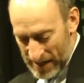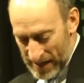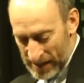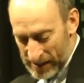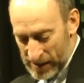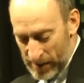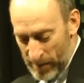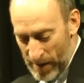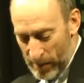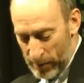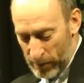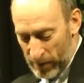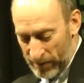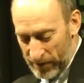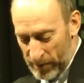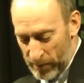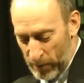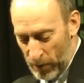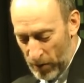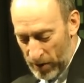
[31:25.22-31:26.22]
He's a member of
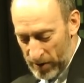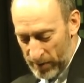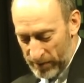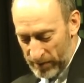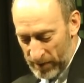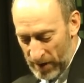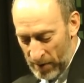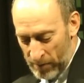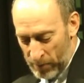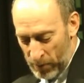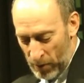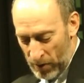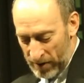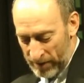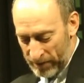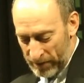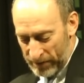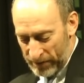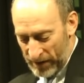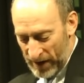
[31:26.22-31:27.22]
the Board
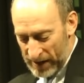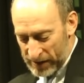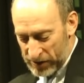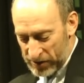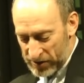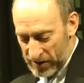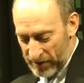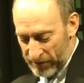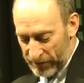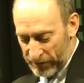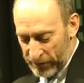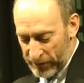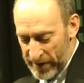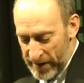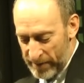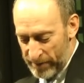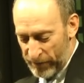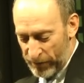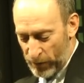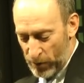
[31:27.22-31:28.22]
of Advisors of
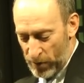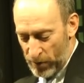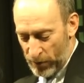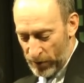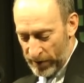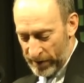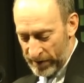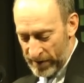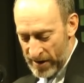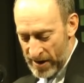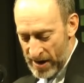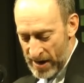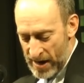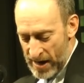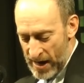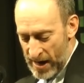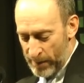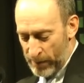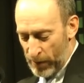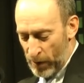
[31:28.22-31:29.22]
Freedom Forward,
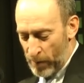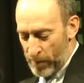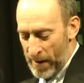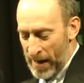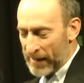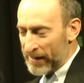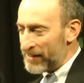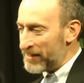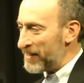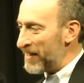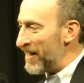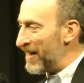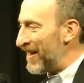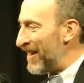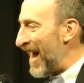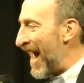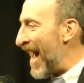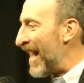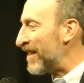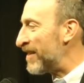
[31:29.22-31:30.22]
a
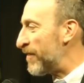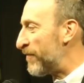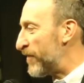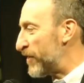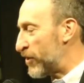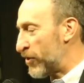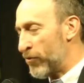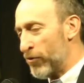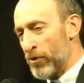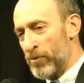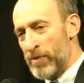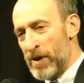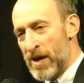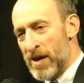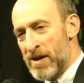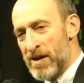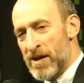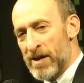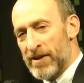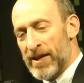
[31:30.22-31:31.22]
pro-Palestinian activist group
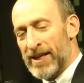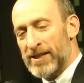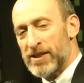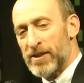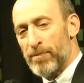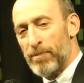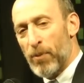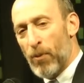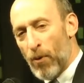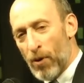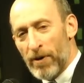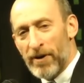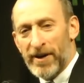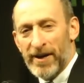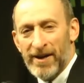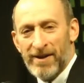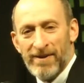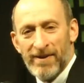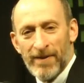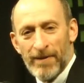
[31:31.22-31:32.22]
that
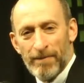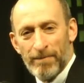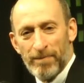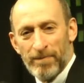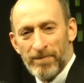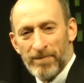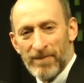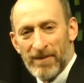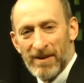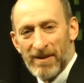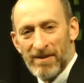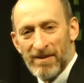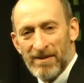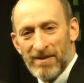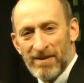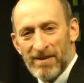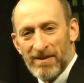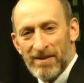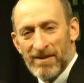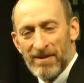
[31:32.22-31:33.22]
supported
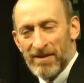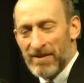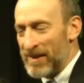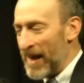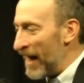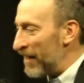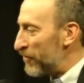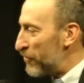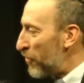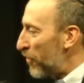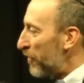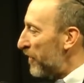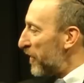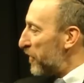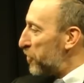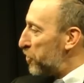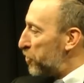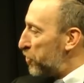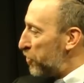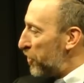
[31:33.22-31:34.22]
that
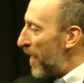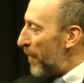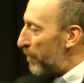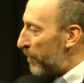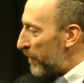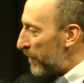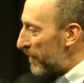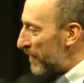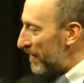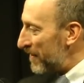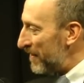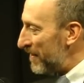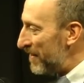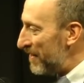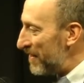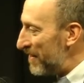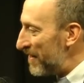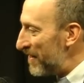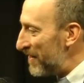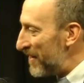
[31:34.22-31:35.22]
Turkish ship
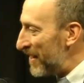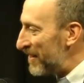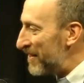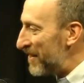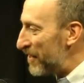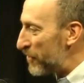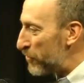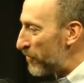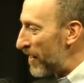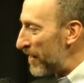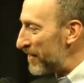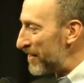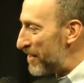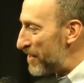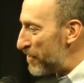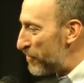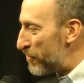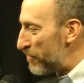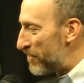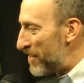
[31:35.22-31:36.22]
that the
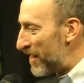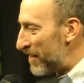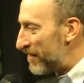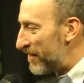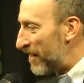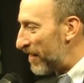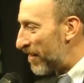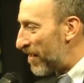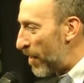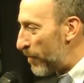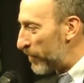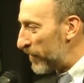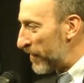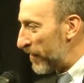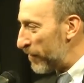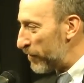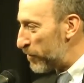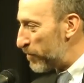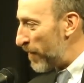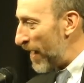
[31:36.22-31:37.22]
Israelis interdicted a couple of
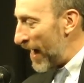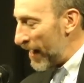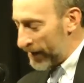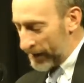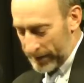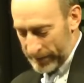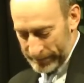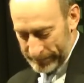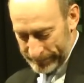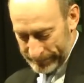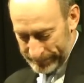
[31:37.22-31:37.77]
years back.